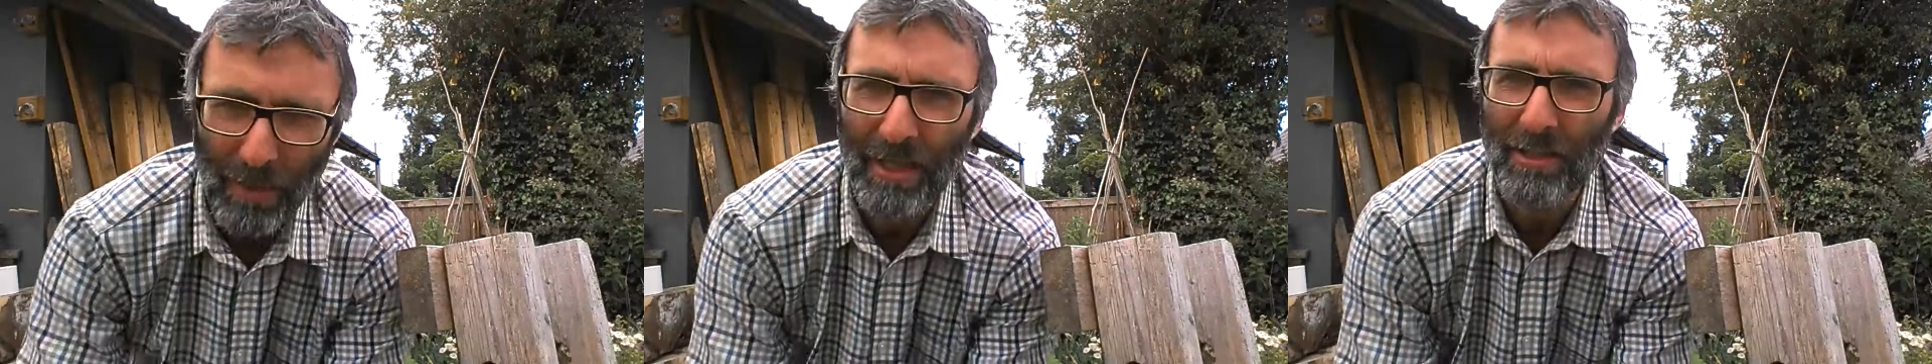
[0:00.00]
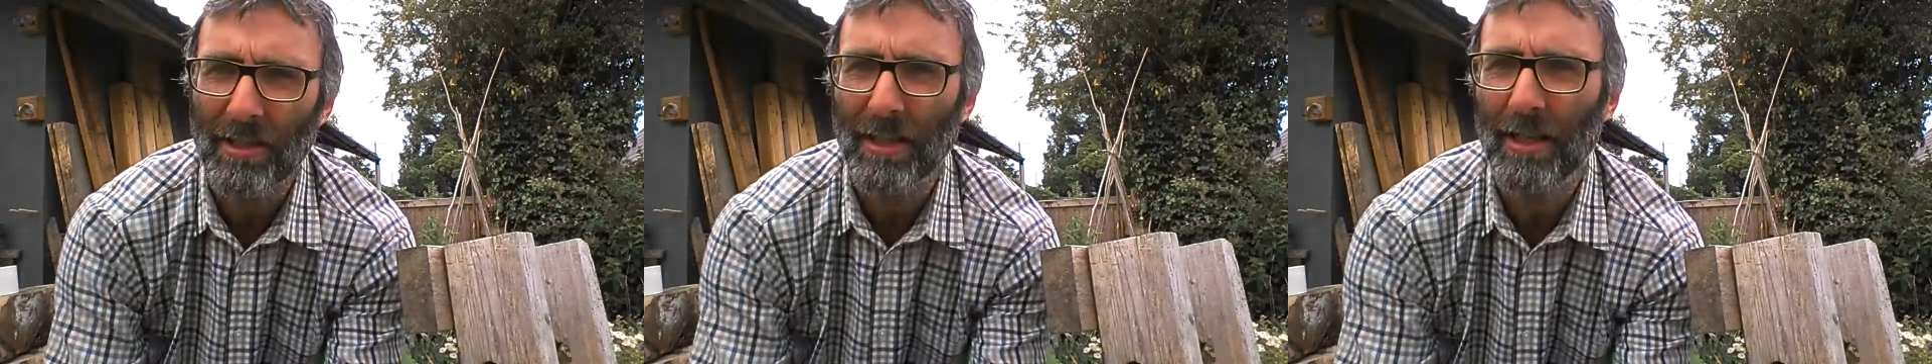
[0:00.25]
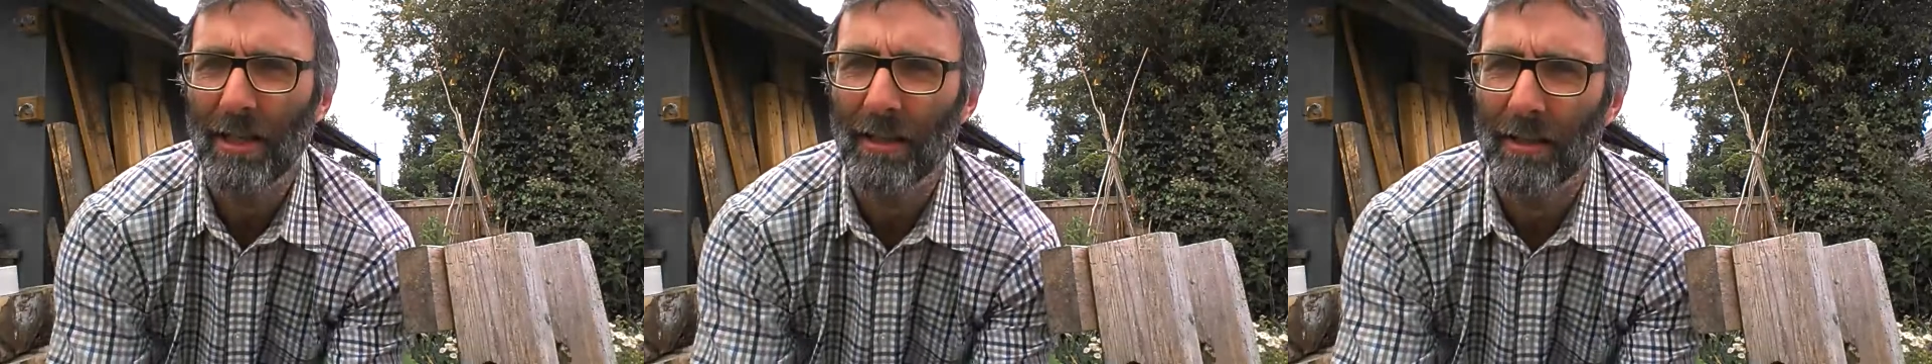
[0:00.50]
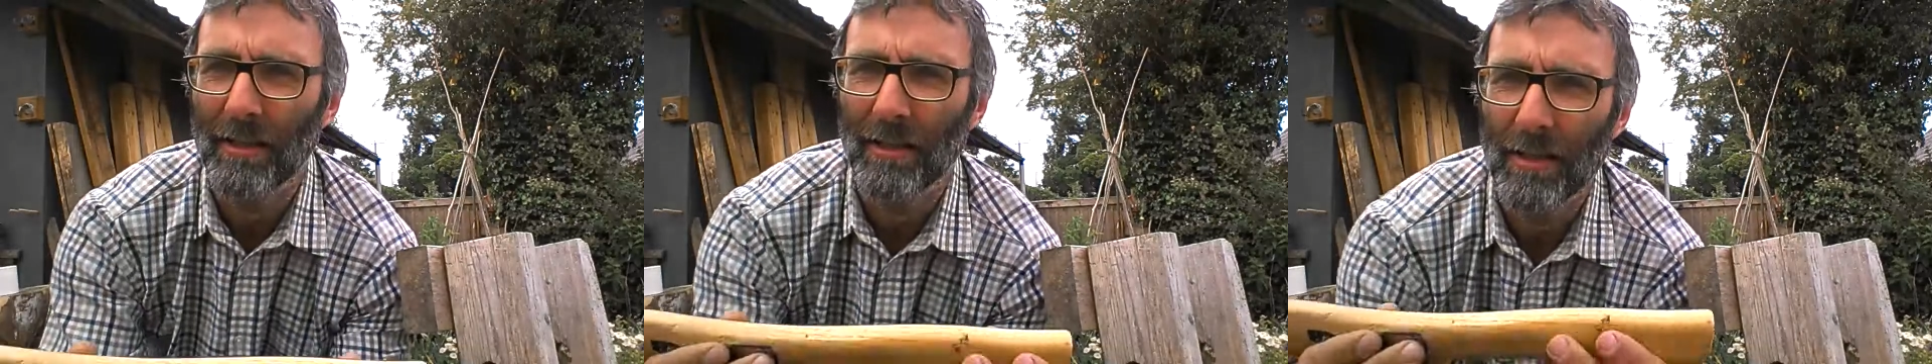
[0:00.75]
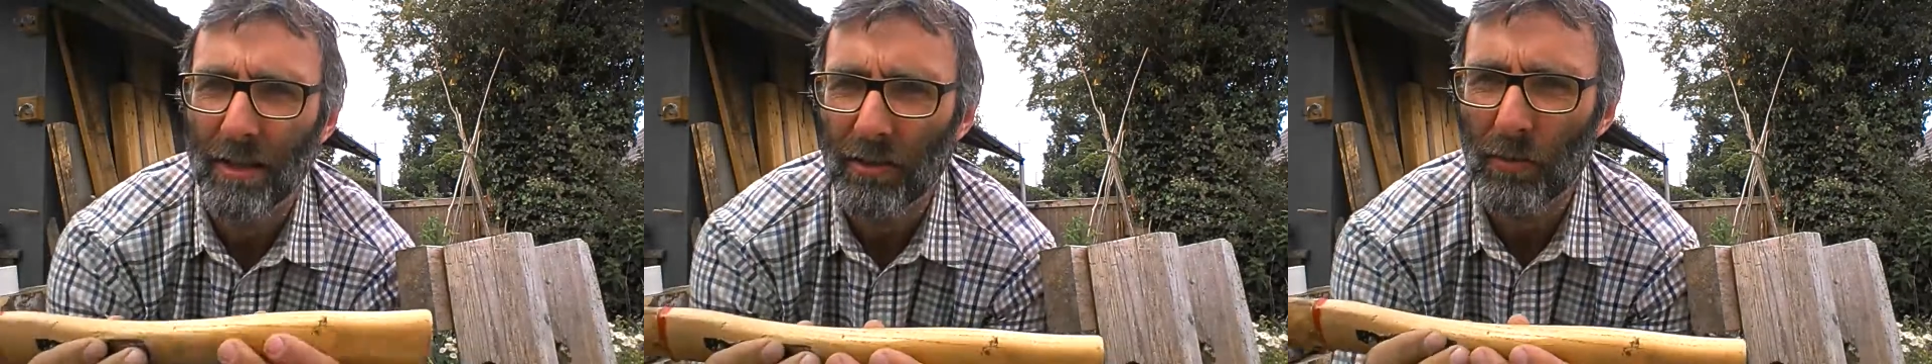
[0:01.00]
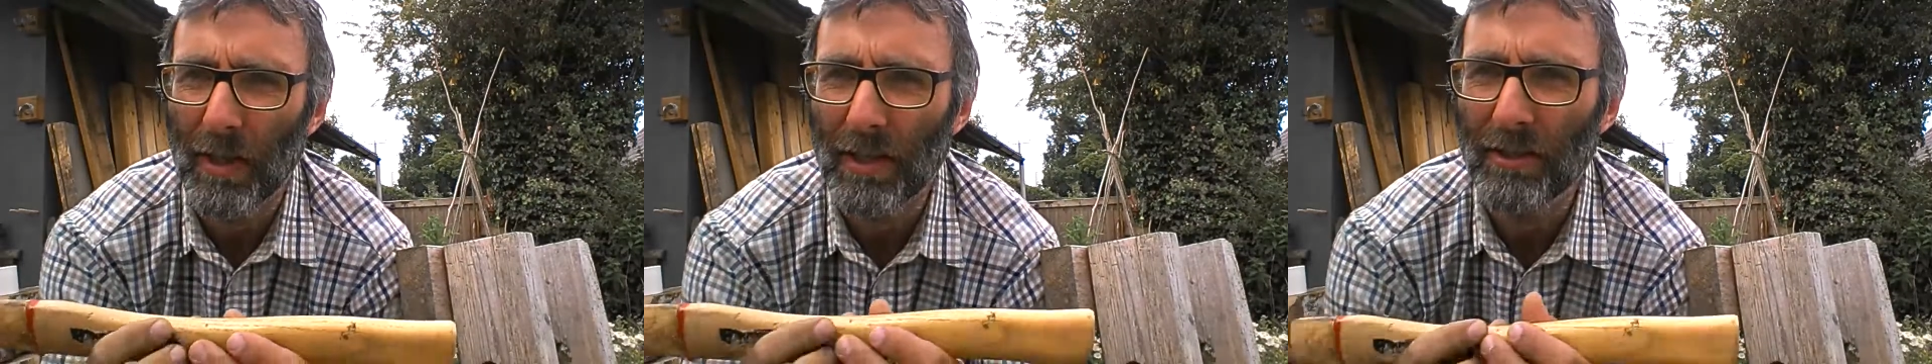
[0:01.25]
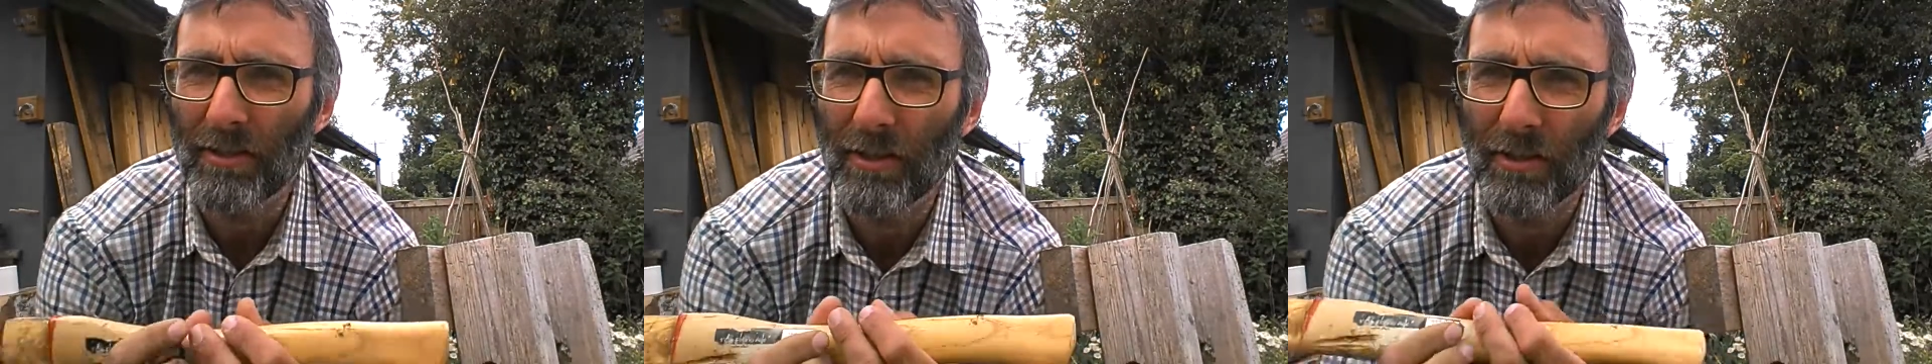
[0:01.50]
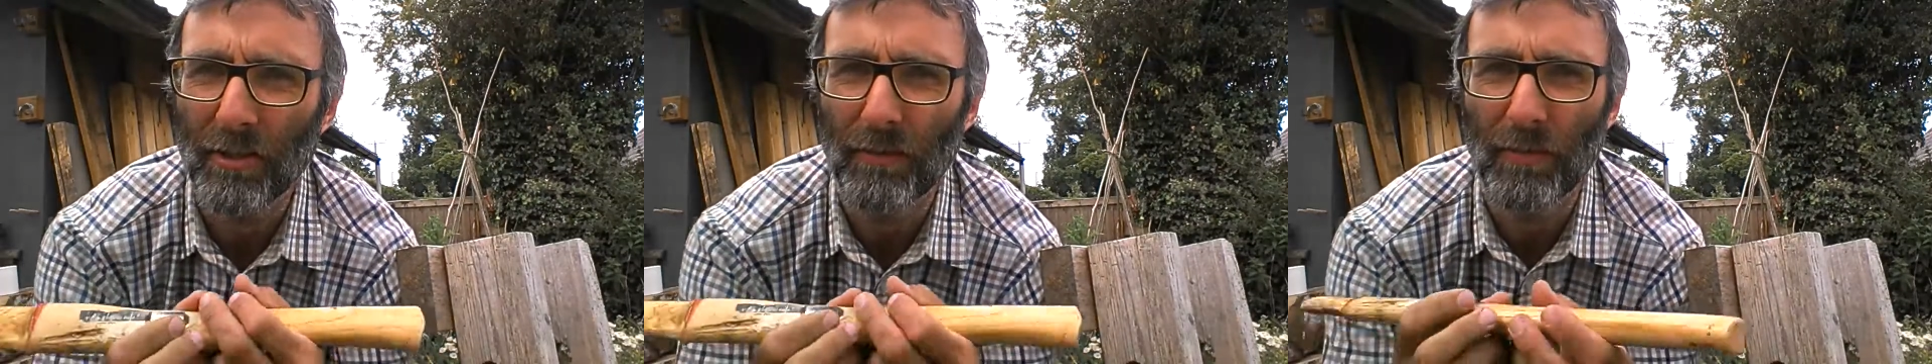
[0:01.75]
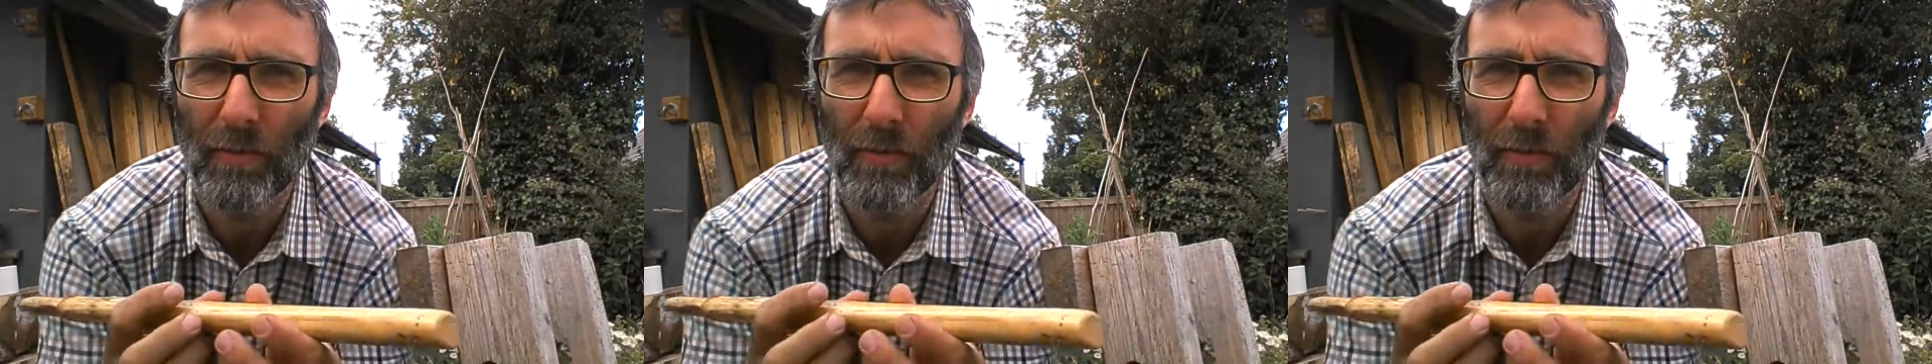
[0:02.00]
actually, as well as the stuff